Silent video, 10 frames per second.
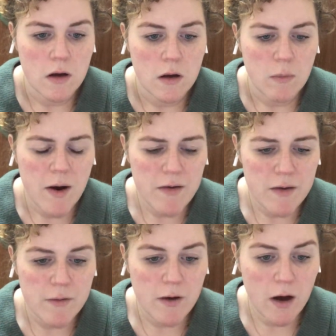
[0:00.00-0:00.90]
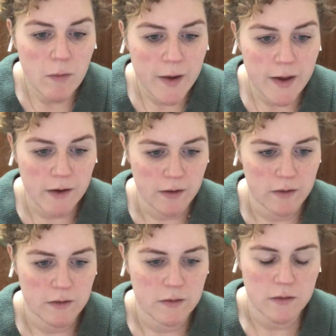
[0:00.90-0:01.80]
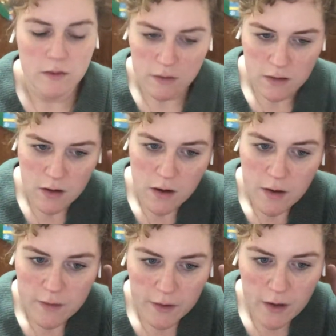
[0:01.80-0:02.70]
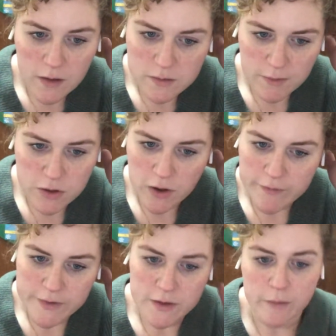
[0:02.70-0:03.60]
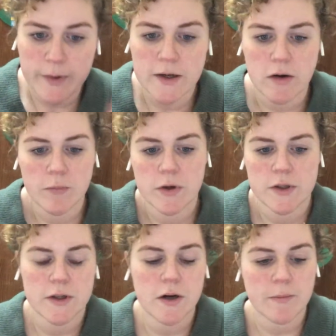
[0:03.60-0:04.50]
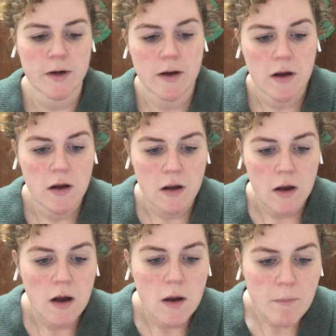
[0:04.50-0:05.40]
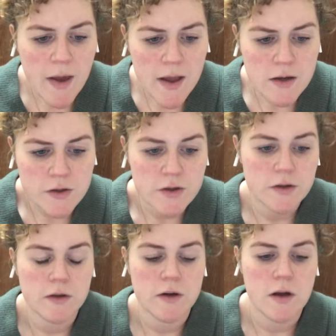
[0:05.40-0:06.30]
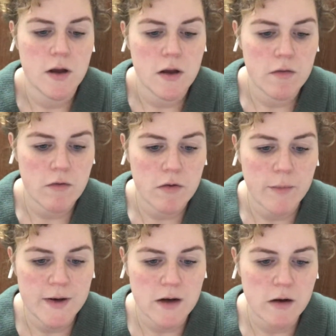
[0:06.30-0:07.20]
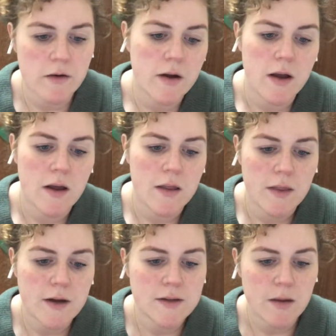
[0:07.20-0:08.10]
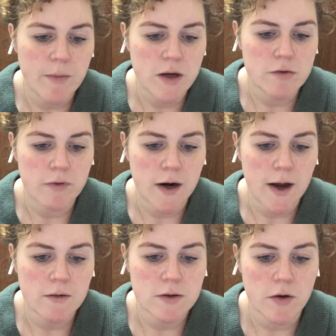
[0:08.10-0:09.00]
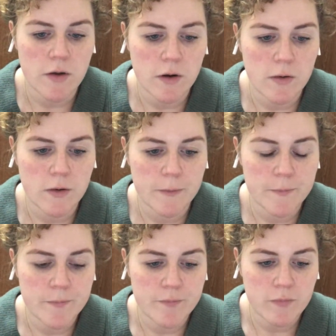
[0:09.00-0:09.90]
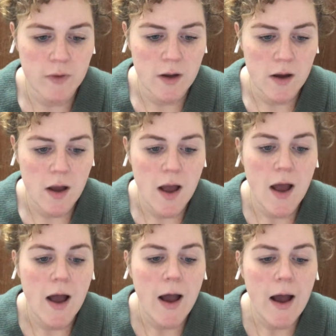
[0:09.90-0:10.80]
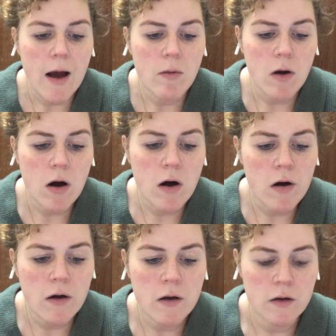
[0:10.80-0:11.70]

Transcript: Where are you going? The girls rush over to the window and push it open. Midge! Through the window, they see Midge run out on the lawn. How long?